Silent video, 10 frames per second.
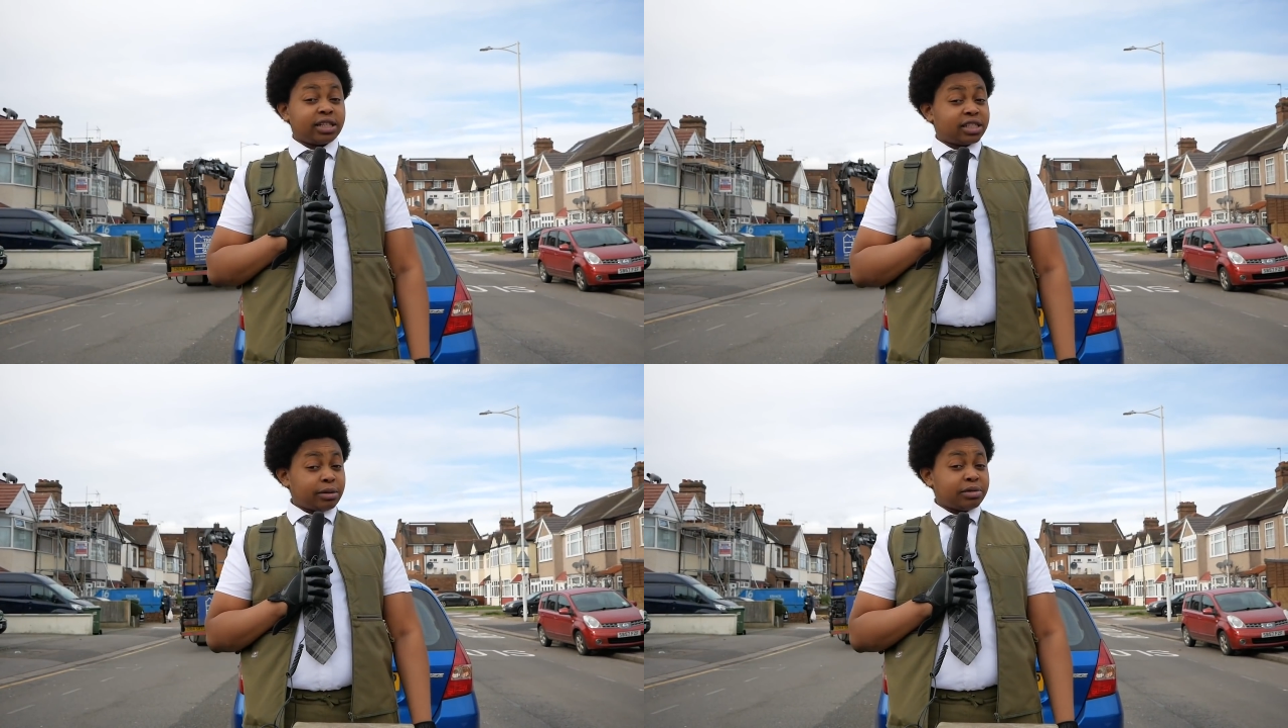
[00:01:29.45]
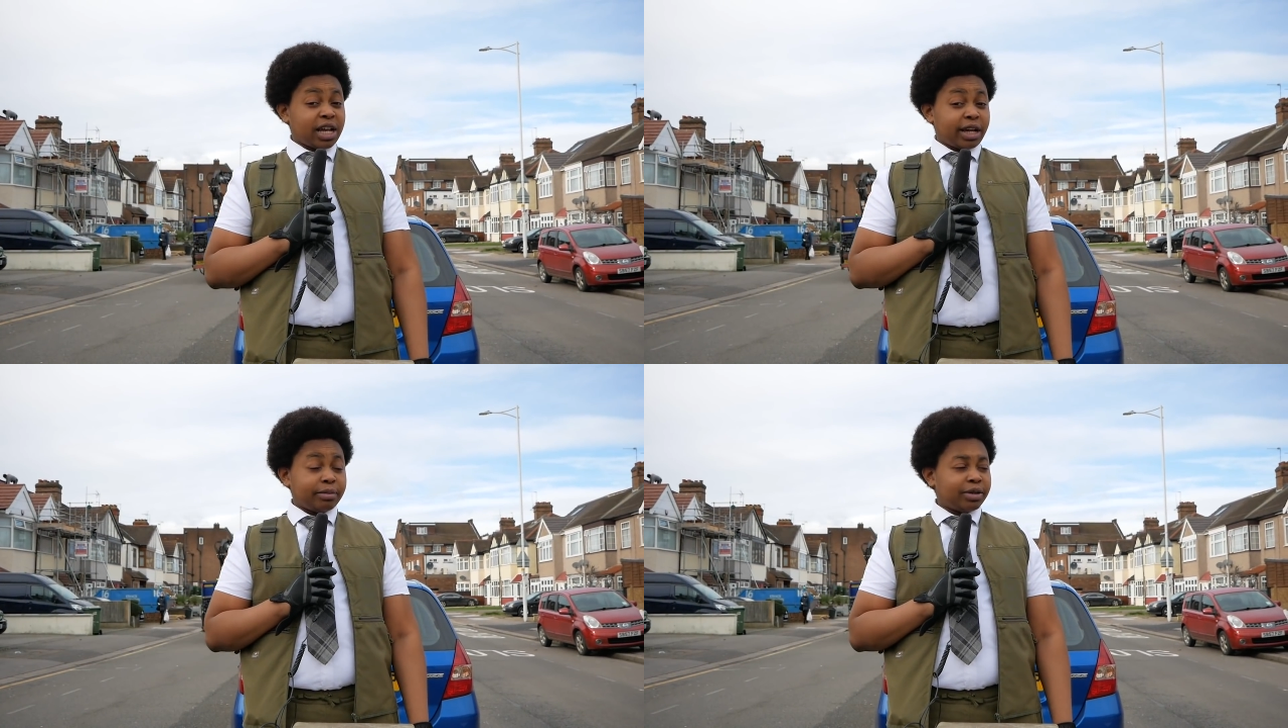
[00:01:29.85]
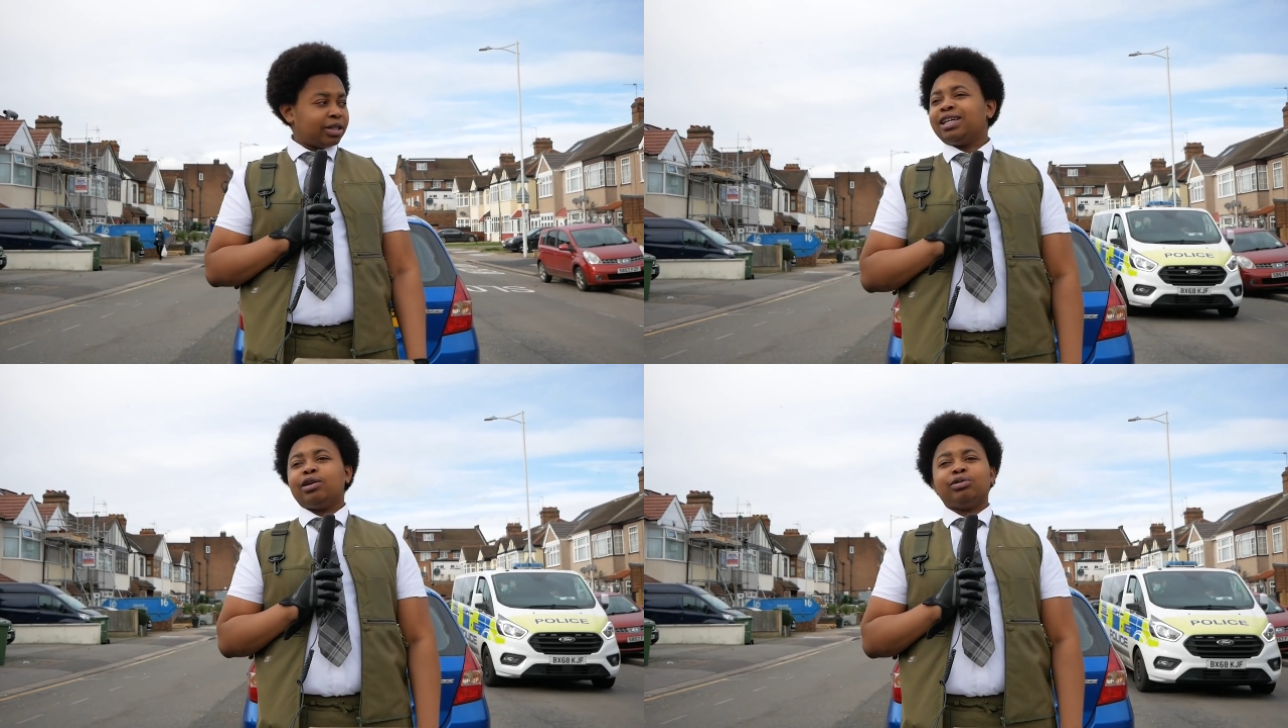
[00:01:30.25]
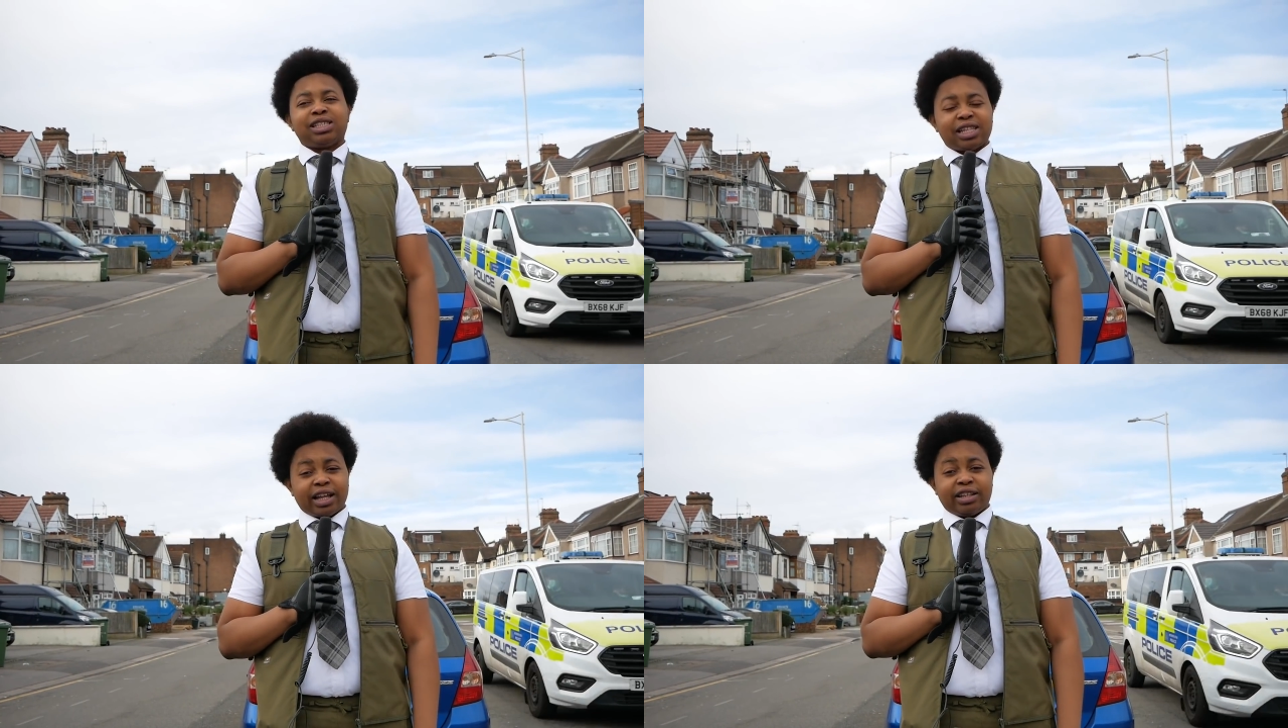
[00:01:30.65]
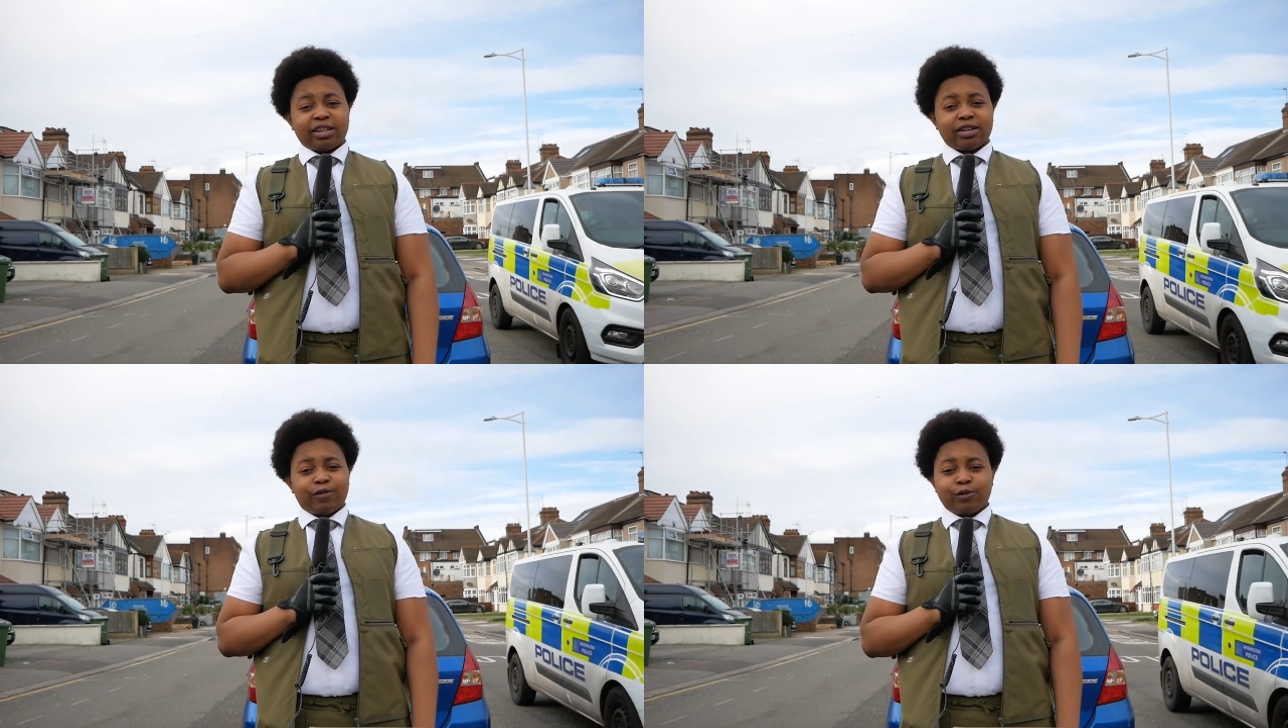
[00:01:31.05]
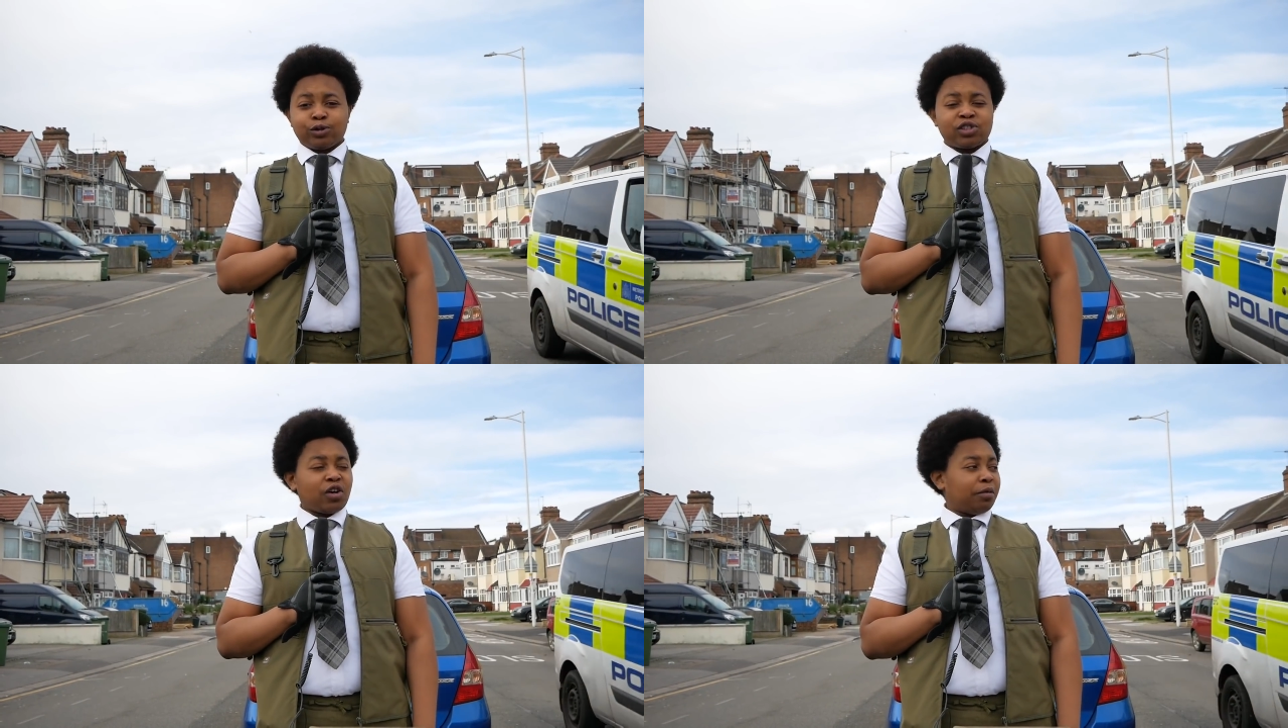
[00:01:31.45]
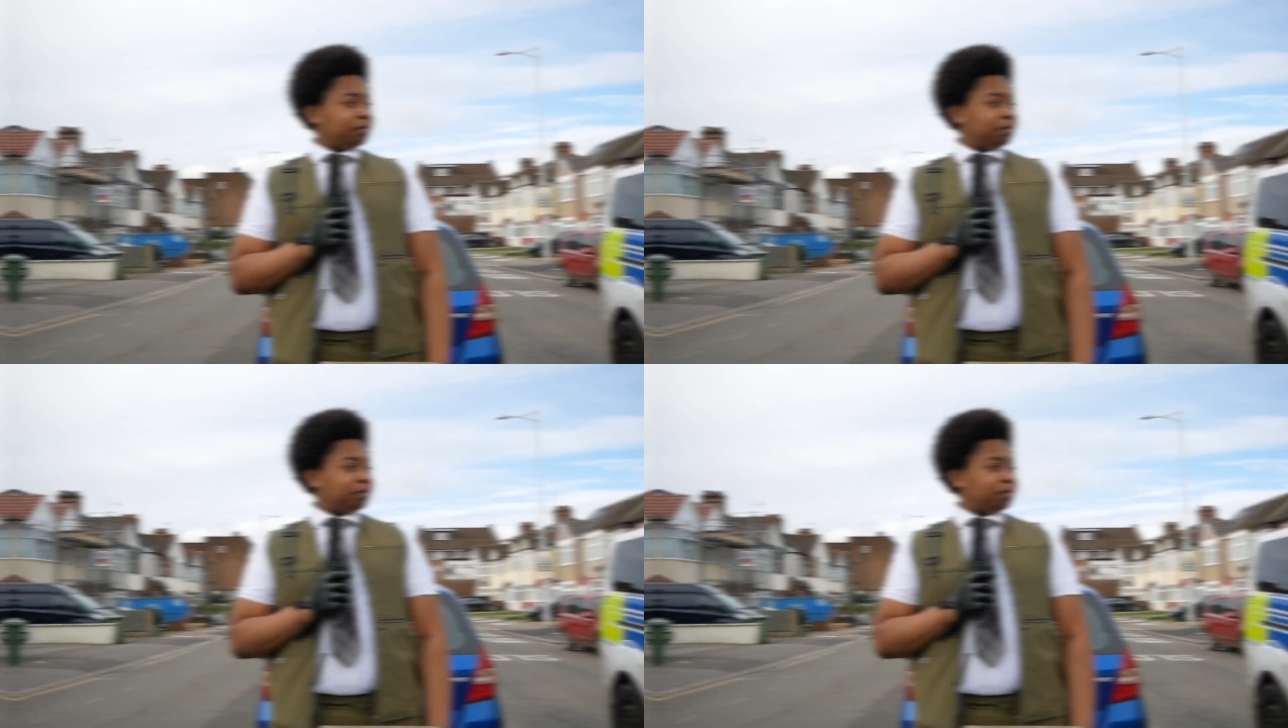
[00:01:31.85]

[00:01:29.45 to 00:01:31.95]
the same time. It was dead, full stop.